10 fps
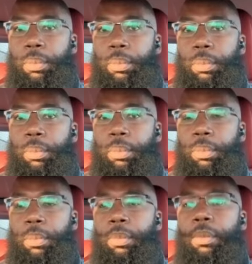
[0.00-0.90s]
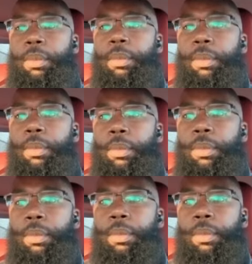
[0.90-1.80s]

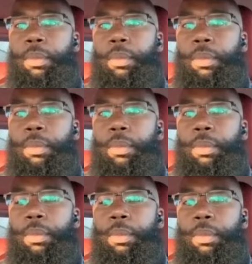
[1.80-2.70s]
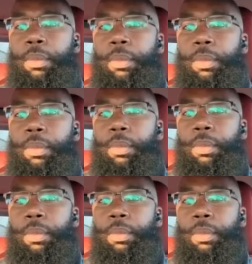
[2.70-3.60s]

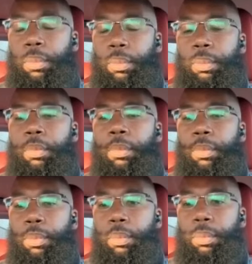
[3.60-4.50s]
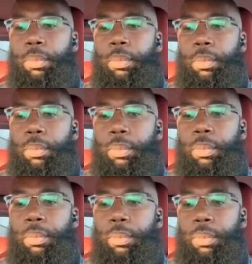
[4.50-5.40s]

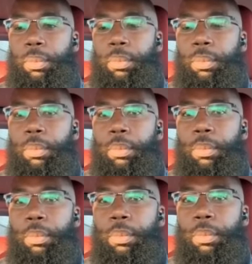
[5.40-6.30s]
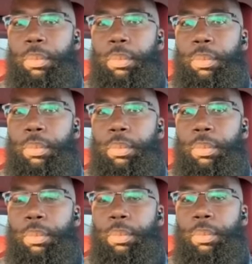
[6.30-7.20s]

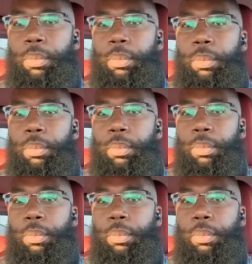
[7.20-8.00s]
[no speech]